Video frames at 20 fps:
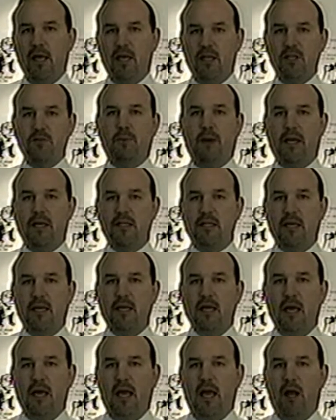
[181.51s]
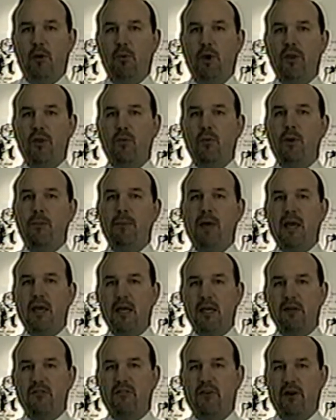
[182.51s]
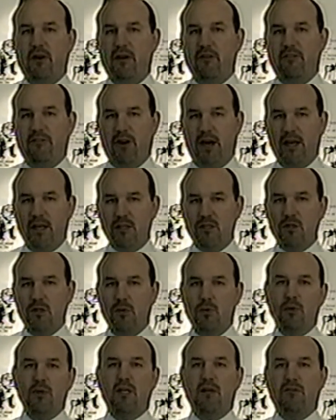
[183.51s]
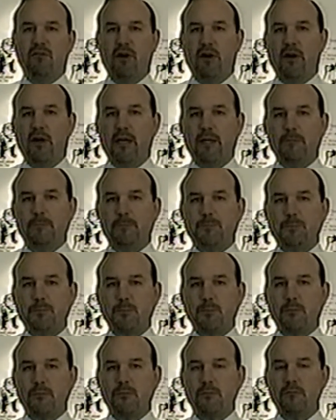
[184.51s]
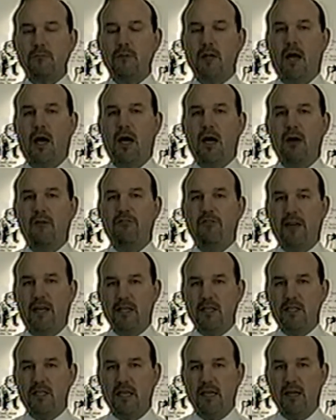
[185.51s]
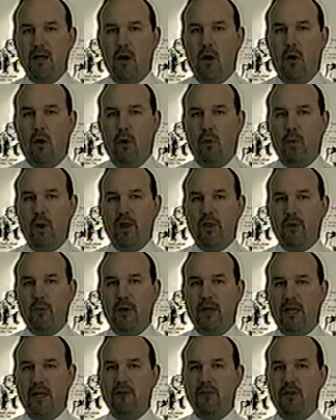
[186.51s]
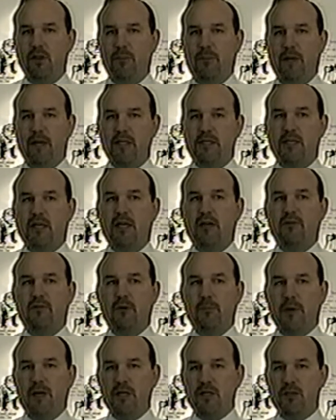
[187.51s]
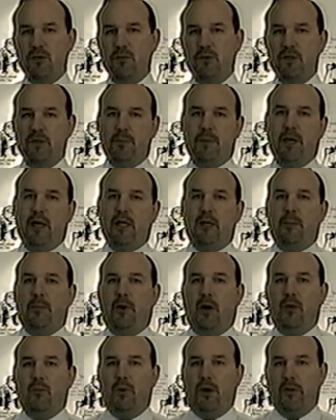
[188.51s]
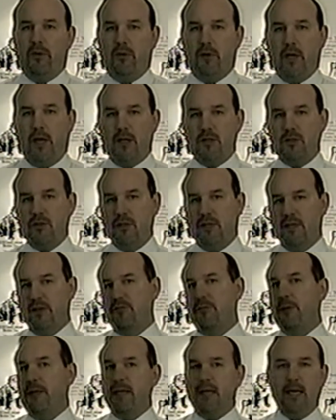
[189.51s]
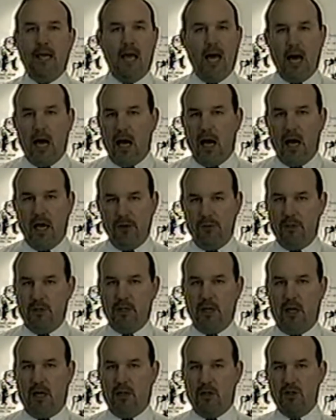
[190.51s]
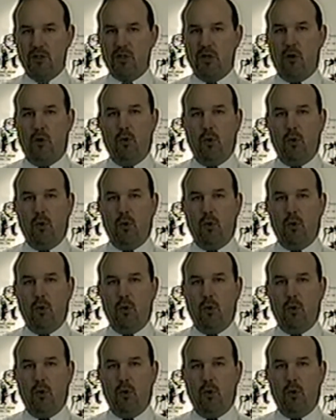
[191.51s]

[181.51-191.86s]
is basic, and whether we make it very fine-tuned and very fancy or whether we give you the basic information will depend upon whether or not you give me $100